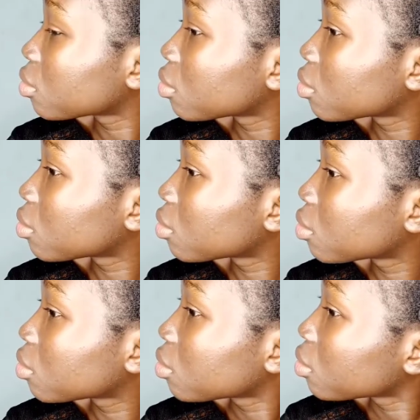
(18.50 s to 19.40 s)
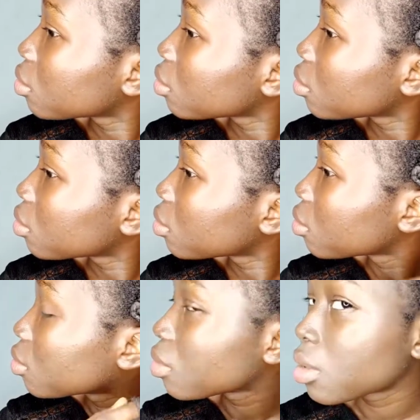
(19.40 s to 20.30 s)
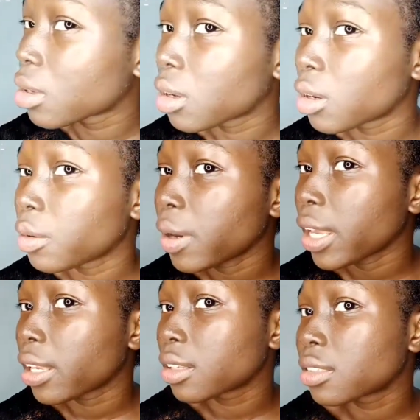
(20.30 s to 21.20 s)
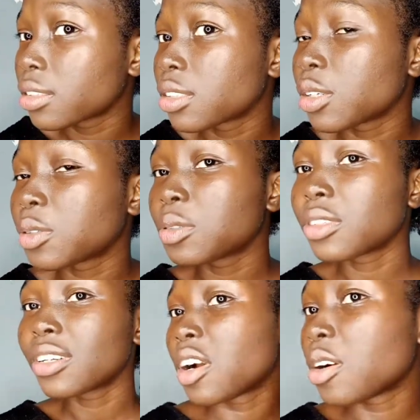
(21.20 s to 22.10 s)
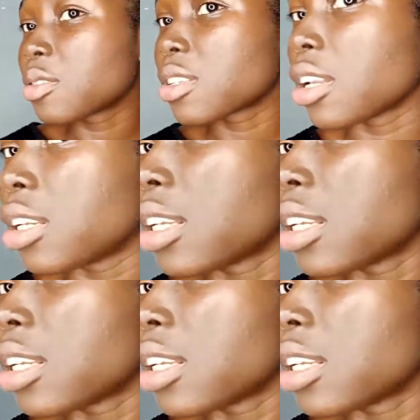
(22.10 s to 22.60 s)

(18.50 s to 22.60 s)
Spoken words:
to be looking at the differences in how the bantu knots